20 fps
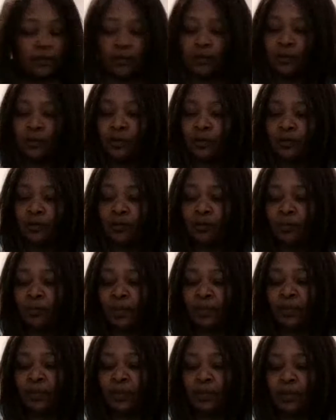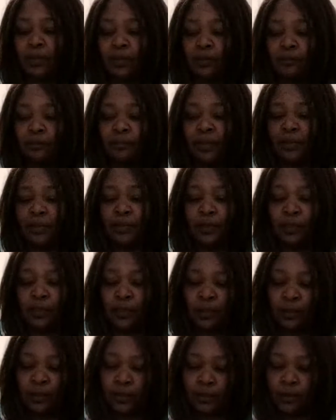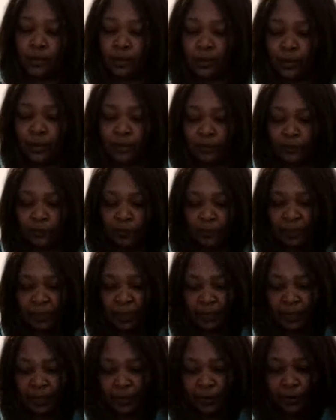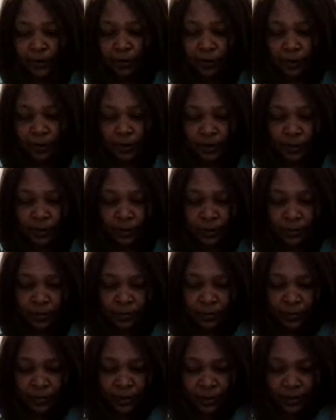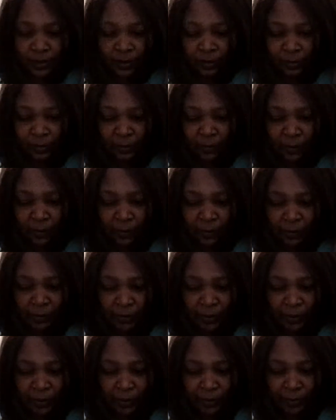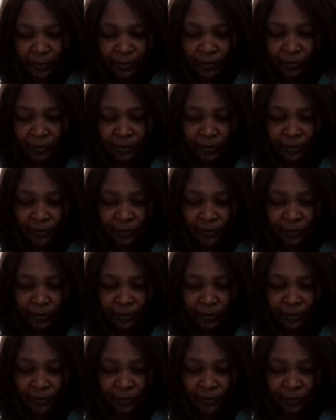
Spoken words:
a little baby, kind of a baby haircut. You gotta come around her ears.